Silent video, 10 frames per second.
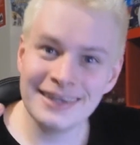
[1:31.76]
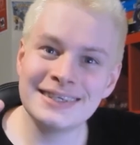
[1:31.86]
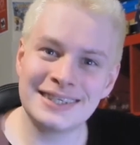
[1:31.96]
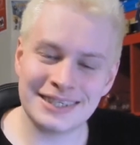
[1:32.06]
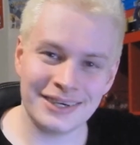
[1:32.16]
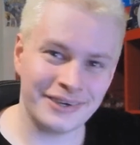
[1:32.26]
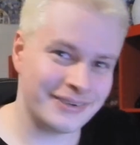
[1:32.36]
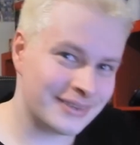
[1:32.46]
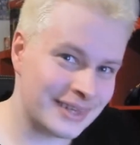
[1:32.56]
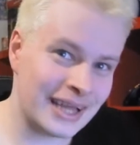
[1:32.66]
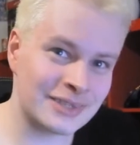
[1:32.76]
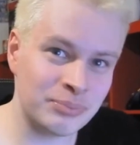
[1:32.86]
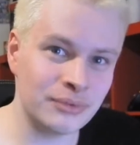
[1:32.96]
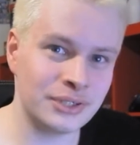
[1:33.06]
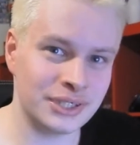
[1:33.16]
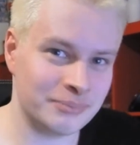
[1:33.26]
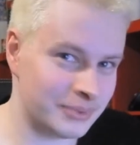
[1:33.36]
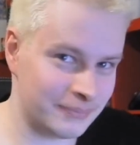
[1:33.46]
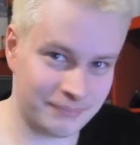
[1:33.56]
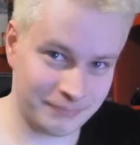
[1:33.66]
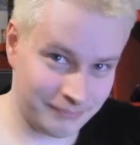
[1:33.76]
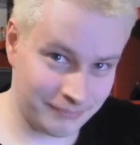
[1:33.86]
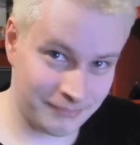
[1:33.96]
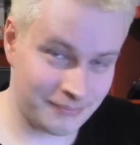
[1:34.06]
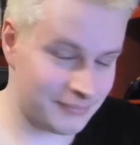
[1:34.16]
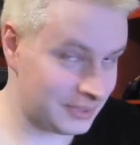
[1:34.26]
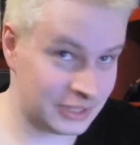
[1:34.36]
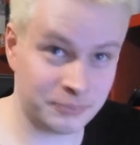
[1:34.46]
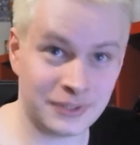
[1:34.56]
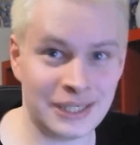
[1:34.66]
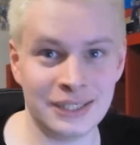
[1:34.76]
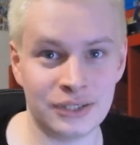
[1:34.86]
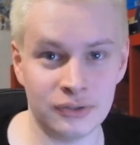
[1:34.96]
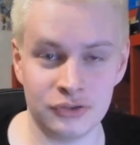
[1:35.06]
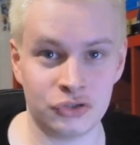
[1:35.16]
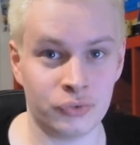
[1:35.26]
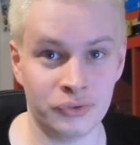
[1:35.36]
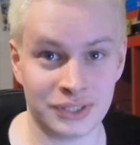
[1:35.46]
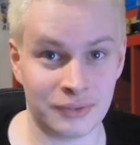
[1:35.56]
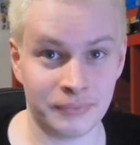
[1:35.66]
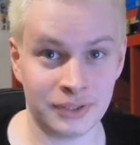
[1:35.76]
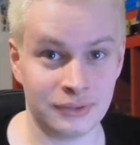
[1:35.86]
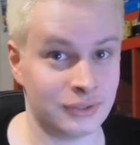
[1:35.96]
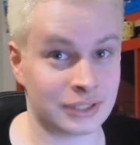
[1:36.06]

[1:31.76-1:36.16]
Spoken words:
So that's bullshit, but let's pretend it got destroyed or something.